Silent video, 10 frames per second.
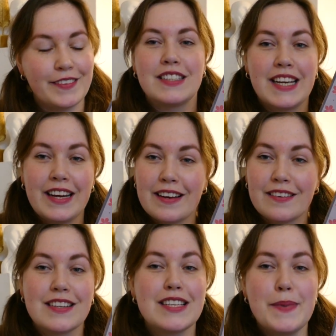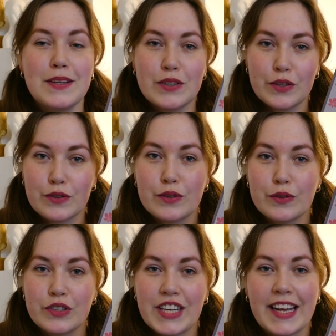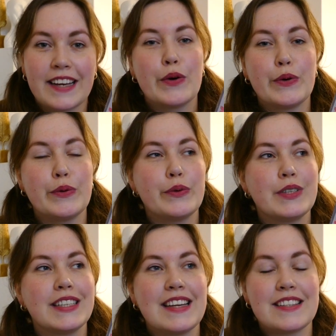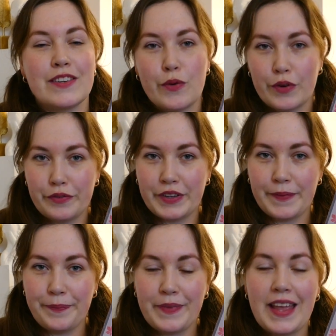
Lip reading: J.R.R. is about a girl called Jane who is an orphan,